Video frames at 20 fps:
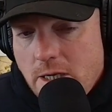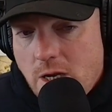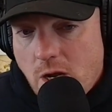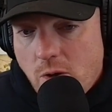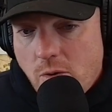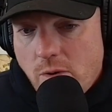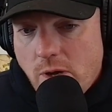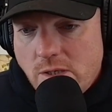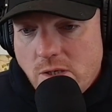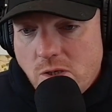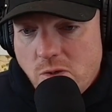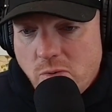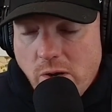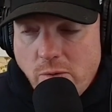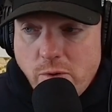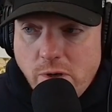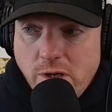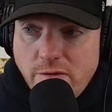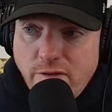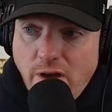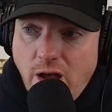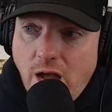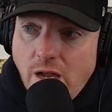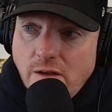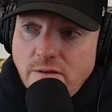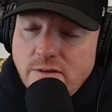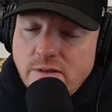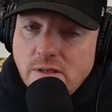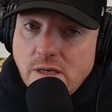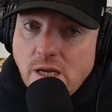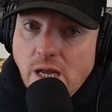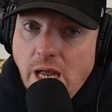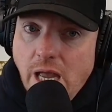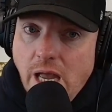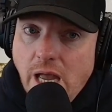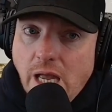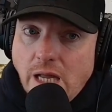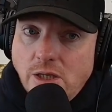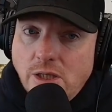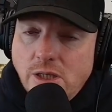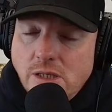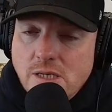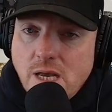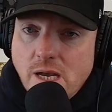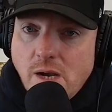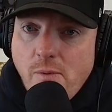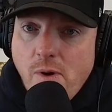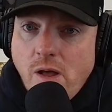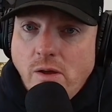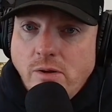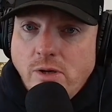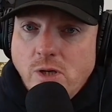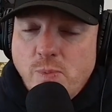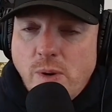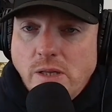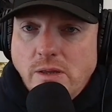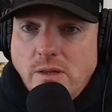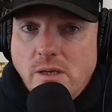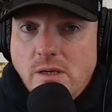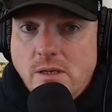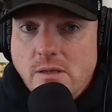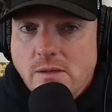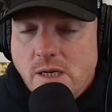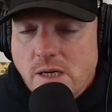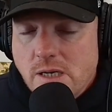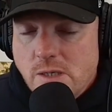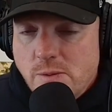you know, it's a twenty twenty-five. And she's like, well, I just bought the